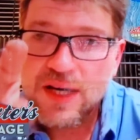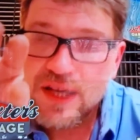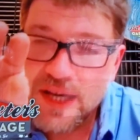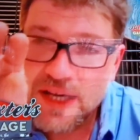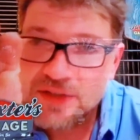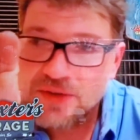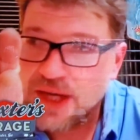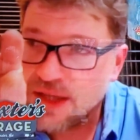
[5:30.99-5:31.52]
It
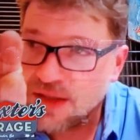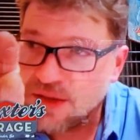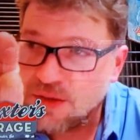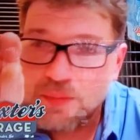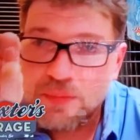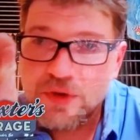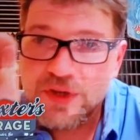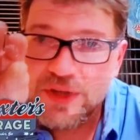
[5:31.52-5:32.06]
actually had a little
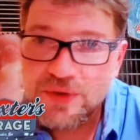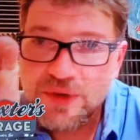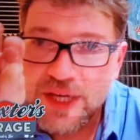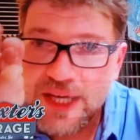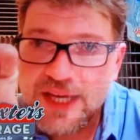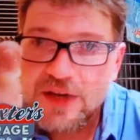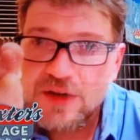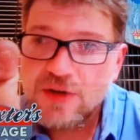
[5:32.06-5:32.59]
breather
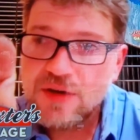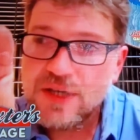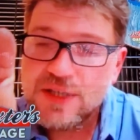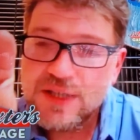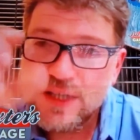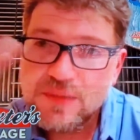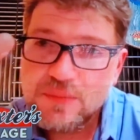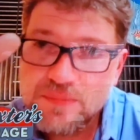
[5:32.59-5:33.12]
gear
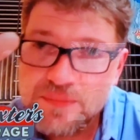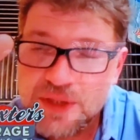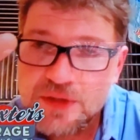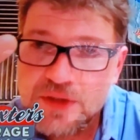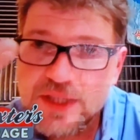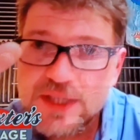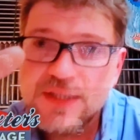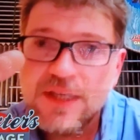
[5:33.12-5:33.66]
and
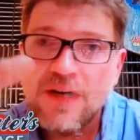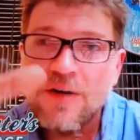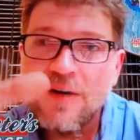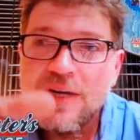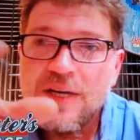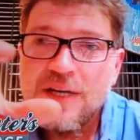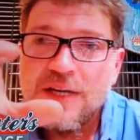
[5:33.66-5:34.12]
in there